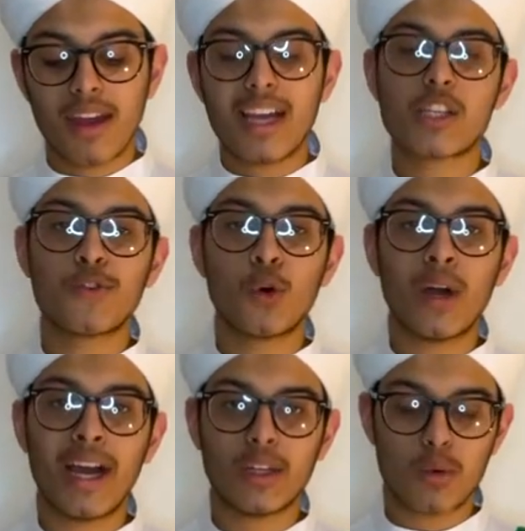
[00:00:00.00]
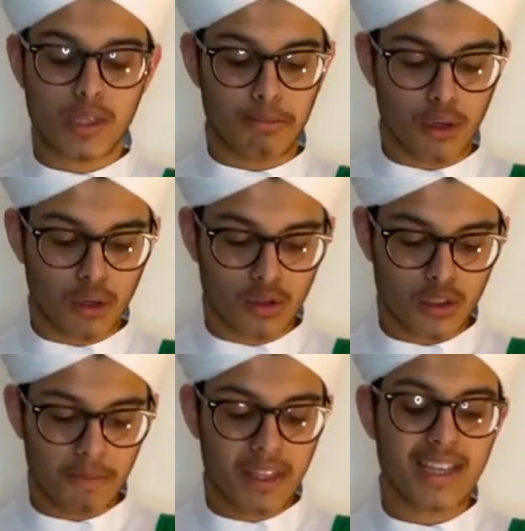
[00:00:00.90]
His forehead was
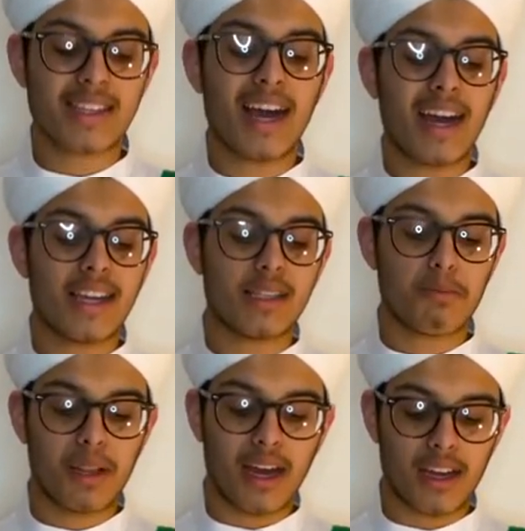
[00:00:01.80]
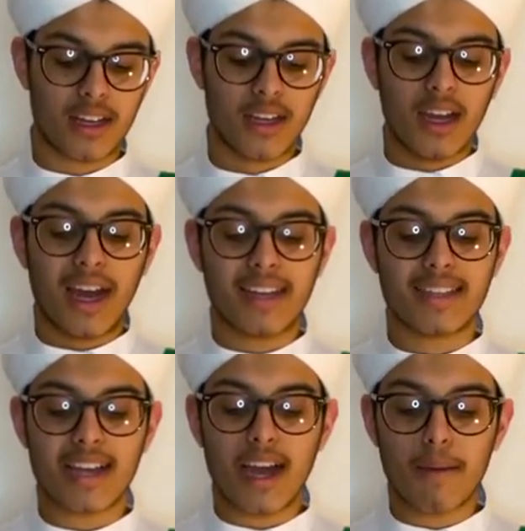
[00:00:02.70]
broad, his eyes black, and
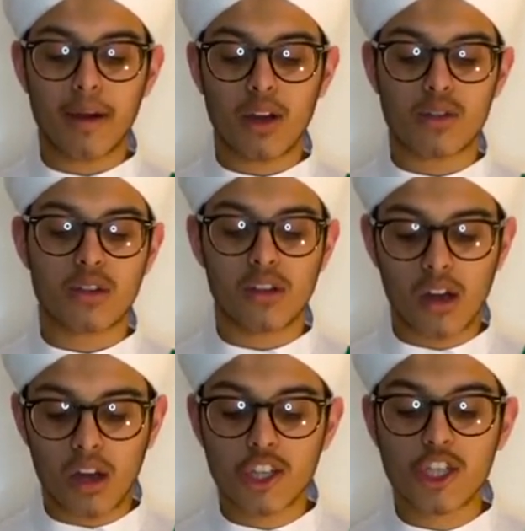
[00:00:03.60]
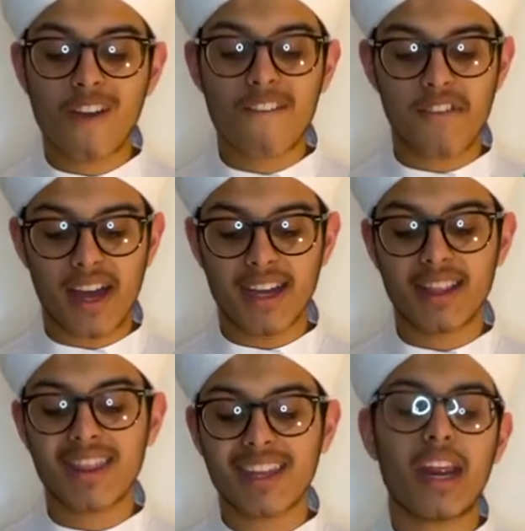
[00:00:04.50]
his eyebrows large,
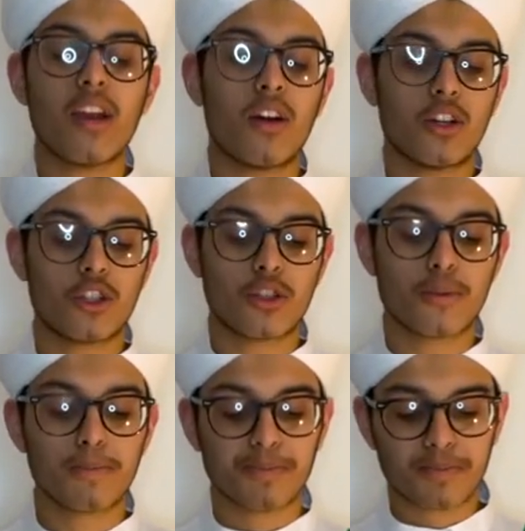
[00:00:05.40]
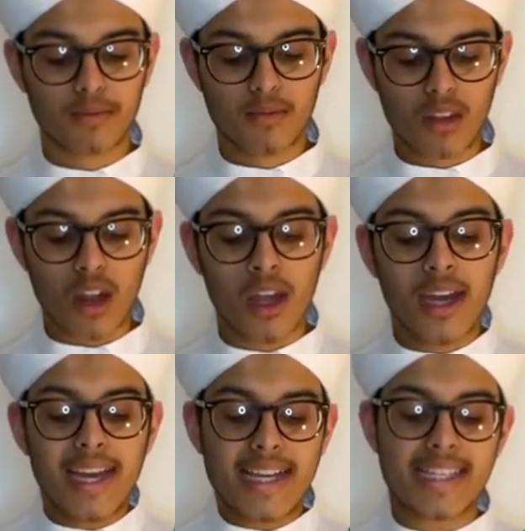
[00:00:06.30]
fine, thin, and arched.
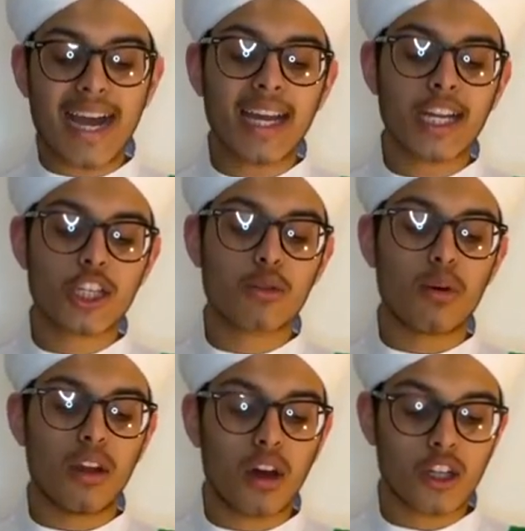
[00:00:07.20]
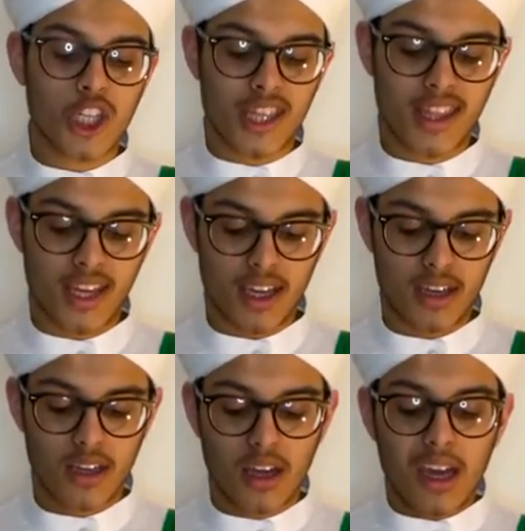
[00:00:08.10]
His eyelashes were large and
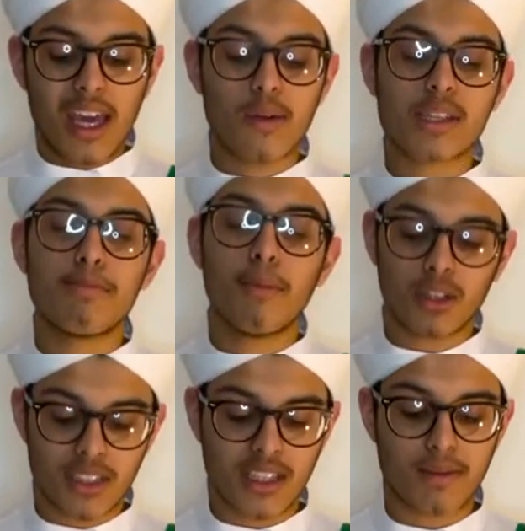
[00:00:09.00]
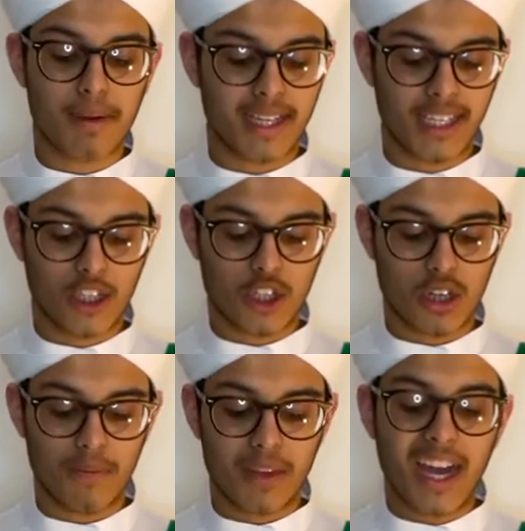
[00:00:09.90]
thick. He was modest by
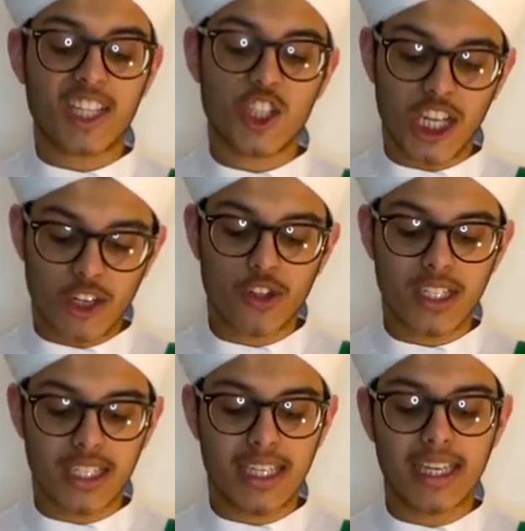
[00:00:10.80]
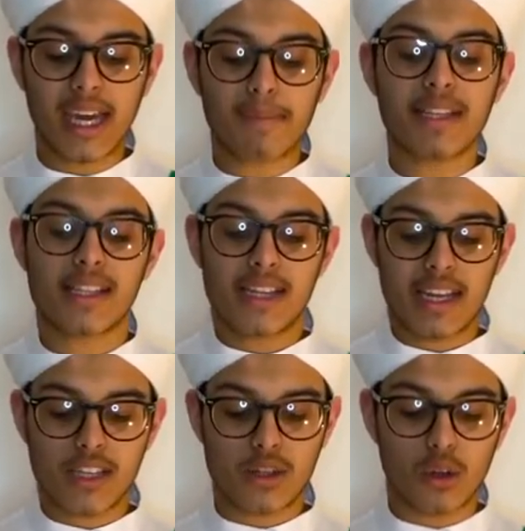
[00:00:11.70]
nature, and generally he kept his
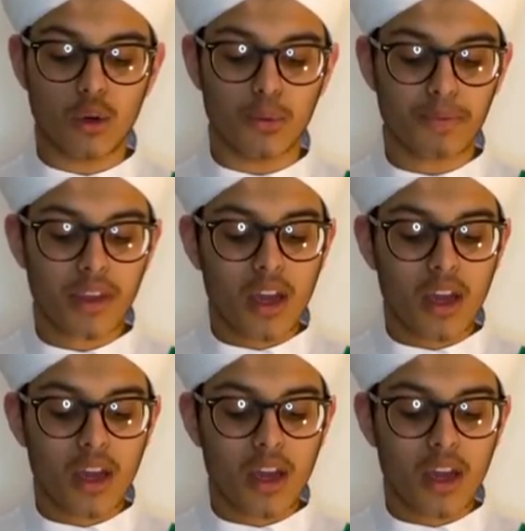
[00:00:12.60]
lays low.